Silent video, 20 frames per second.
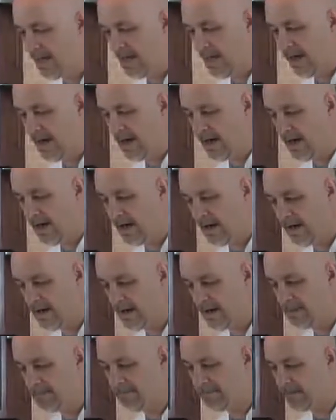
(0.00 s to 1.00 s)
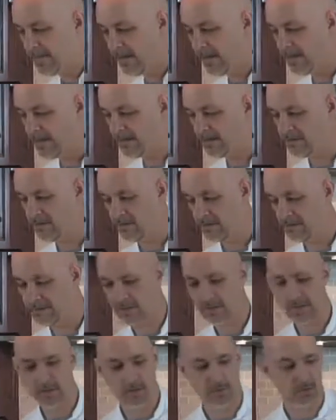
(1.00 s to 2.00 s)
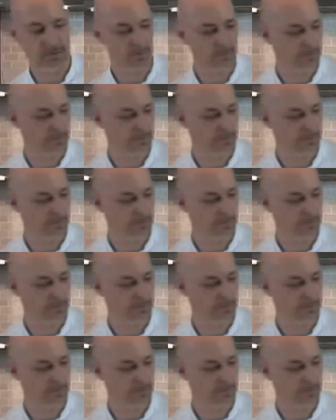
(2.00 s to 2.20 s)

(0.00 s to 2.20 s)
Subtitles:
and you're good to go.